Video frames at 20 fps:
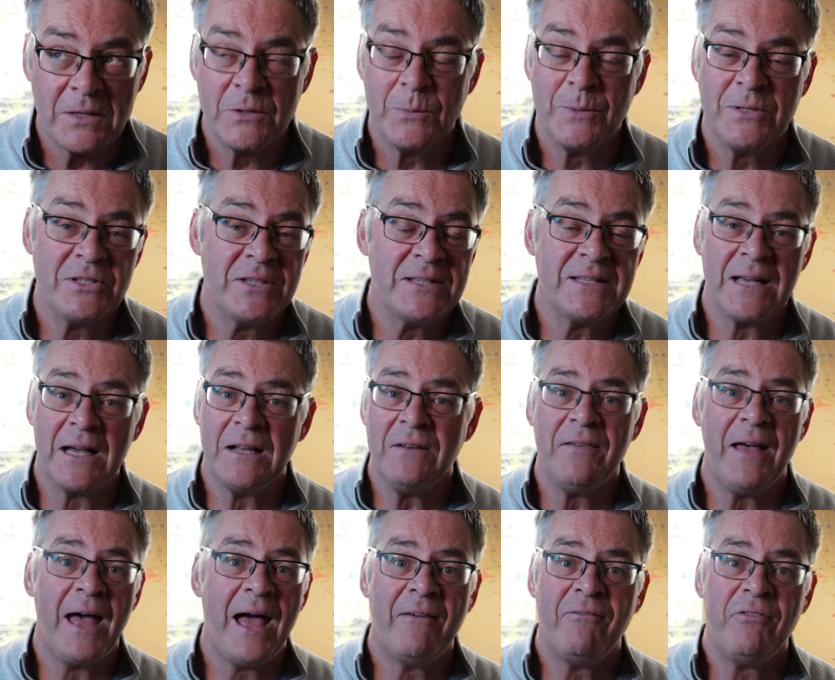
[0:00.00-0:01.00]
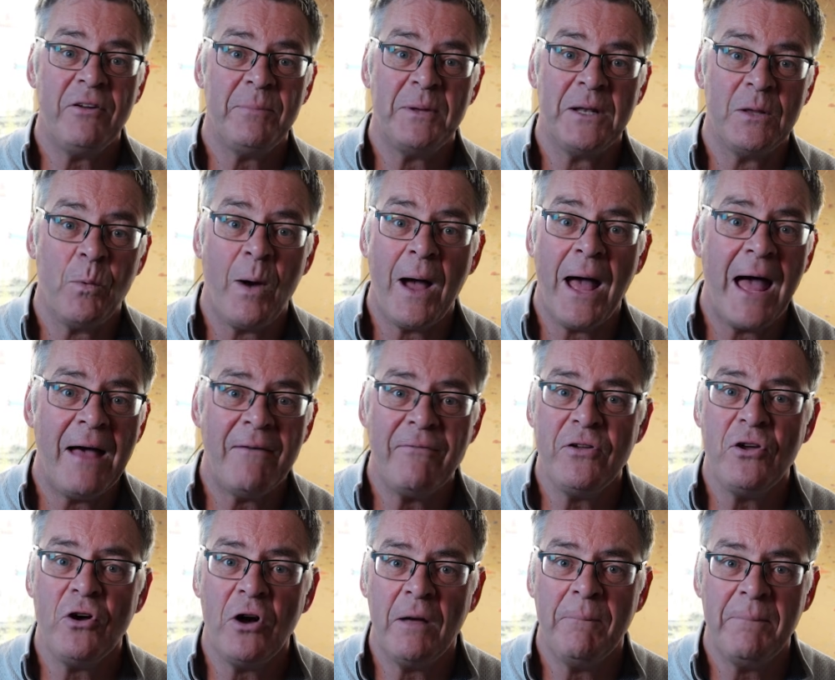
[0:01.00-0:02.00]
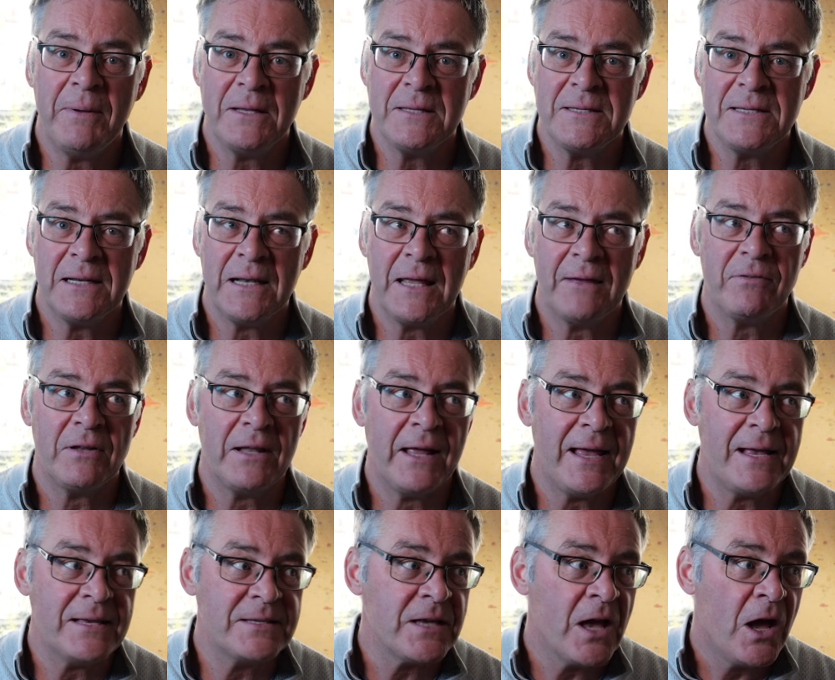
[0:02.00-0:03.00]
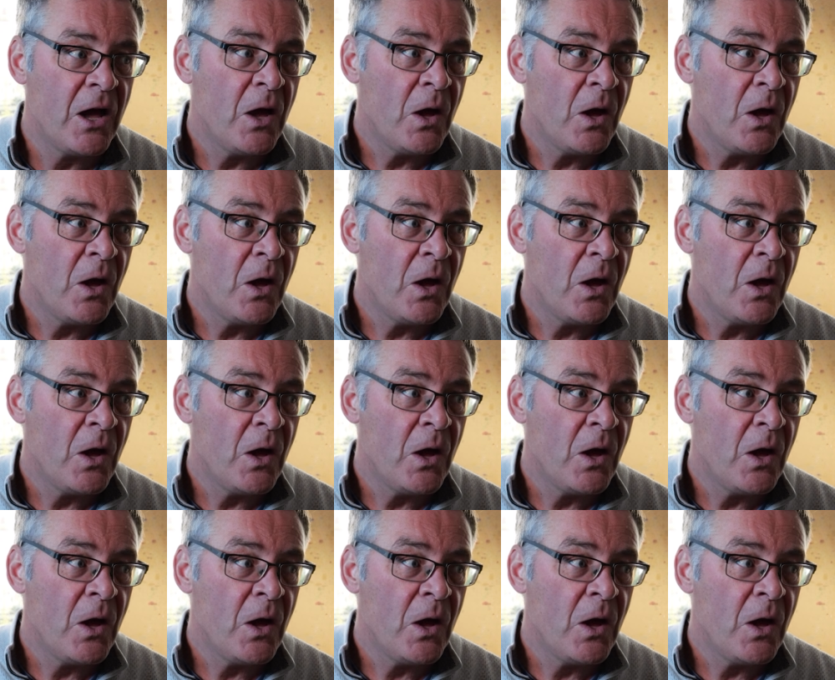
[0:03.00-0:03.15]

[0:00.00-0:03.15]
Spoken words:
So it's designed for everybody, whatever your ability level is.